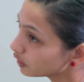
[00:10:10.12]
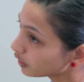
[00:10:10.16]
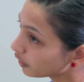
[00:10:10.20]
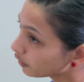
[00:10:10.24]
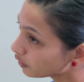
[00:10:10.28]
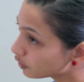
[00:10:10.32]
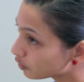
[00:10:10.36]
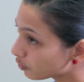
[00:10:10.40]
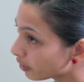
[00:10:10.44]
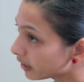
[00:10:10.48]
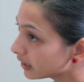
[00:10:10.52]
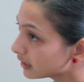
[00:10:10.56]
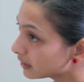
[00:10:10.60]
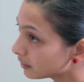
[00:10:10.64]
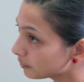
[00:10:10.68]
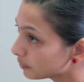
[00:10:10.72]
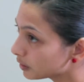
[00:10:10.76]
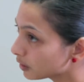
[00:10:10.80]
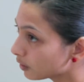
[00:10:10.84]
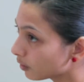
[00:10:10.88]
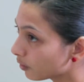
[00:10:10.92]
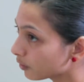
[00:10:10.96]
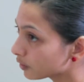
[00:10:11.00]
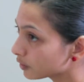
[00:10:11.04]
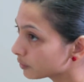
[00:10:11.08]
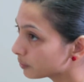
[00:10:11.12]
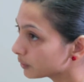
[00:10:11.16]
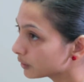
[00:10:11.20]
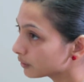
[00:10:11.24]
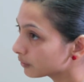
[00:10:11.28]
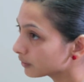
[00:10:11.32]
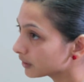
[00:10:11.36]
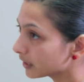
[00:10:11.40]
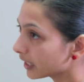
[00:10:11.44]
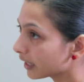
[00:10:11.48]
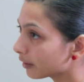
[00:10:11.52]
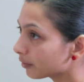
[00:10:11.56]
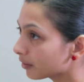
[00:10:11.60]
to go straight up to the
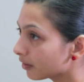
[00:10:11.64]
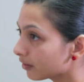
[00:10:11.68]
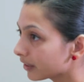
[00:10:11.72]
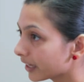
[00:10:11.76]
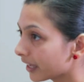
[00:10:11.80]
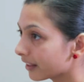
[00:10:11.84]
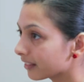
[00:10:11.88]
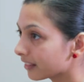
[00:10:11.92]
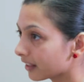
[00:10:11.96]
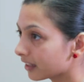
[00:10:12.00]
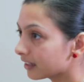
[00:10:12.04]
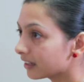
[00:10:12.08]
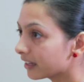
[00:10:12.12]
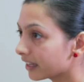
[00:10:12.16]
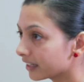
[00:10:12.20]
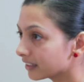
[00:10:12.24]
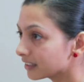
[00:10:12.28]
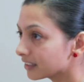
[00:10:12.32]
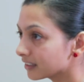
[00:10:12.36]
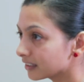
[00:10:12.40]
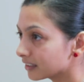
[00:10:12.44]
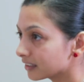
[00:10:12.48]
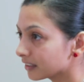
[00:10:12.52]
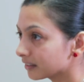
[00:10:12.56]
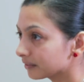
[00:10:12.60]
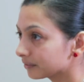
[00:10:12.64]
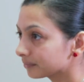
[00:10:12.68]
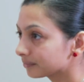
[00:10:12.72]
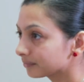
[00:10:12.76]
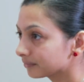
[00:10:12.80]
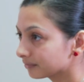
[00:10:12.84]
hospital now and I'll get that letter done.